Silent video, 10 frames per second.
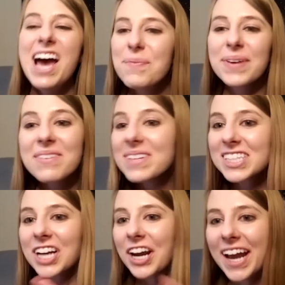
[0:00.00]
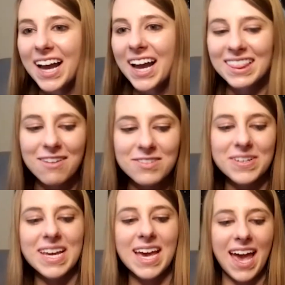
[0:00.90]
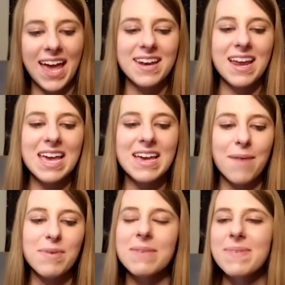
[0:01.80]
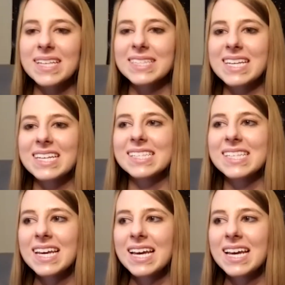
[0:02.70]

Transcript: but it was great. I love doing it, and I mean, the biggest thing is